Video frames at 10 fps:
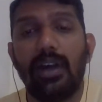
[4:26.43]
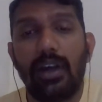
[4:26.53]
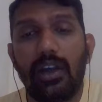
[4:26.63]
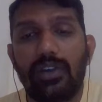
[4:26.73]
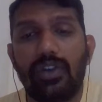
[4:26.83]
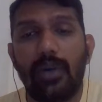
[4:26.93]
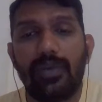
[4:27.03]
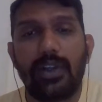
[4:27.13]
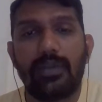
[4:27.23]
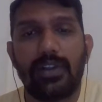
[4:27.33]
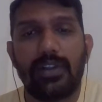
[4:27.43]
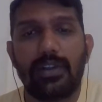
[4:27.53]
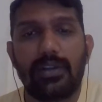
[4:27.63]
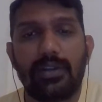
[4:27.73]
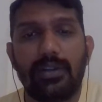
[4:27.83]
shop
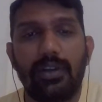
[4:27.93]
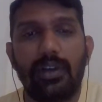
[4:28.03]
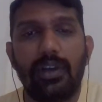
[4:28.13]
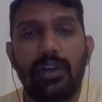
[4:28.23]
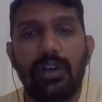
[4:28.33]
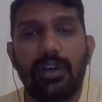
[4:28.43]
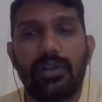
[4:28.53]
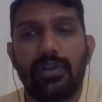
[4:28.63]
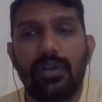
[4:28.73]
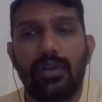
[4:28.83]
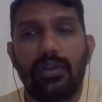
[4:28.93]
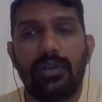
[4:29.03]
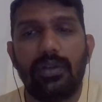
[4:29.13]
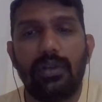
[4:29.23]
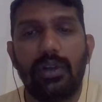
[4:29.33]
services.
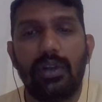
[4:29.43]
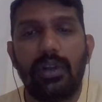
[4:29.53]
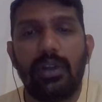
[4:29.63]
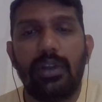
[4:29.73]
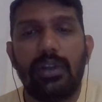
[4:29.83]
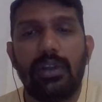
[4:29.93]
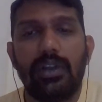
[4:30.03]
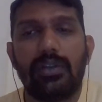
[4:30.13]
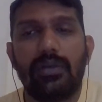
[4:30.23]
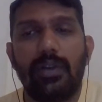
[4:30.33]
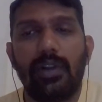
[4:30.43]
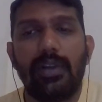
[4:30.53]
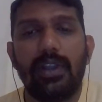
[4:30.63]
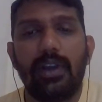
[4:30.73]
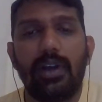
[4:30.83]
So this will
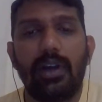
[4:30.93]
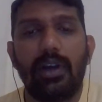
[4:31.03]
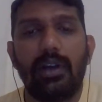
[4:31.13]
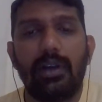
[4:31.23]
be the